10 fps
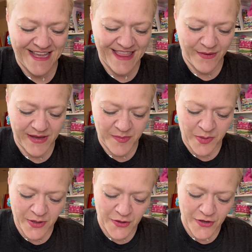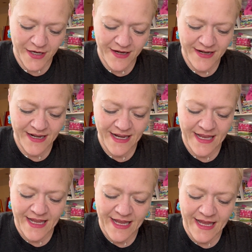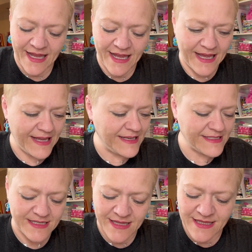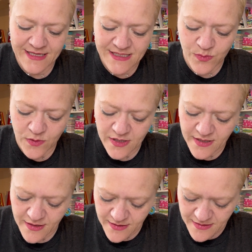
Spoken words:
that we could put on. And this one